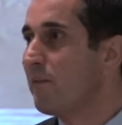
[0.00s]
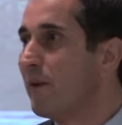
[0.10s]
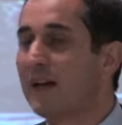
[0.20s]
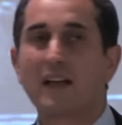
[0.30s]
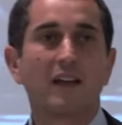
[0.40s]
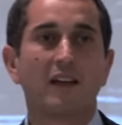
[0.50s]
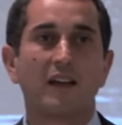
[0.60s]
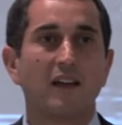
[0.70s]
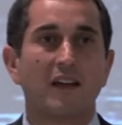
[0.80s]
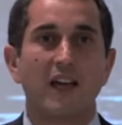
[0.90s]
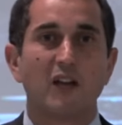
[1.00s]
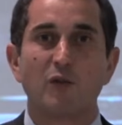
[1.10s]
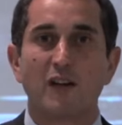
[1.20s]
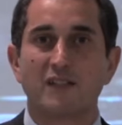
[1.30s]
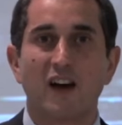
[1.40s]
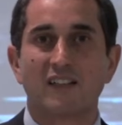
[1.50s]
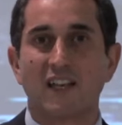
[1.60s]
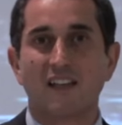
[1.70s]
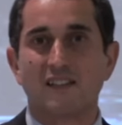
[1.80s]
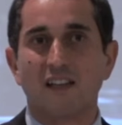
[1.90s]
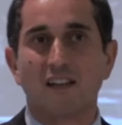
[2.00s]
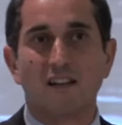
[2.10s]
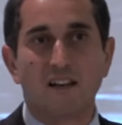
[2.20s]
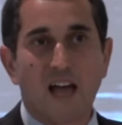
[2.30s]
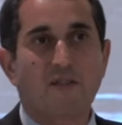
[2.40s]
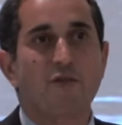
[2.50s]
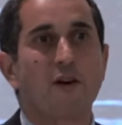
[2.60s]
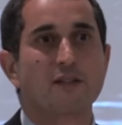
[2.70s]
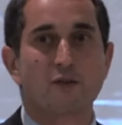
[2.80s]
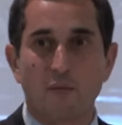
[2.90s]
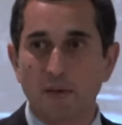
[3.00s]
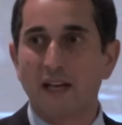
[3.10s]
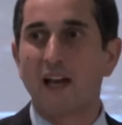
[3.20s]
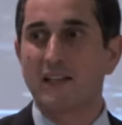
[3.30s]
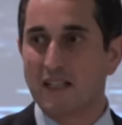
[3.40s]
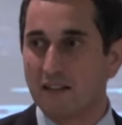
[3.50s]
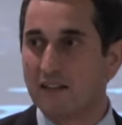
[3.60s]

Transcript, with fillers: Brethren, it was not easy. Life was complicated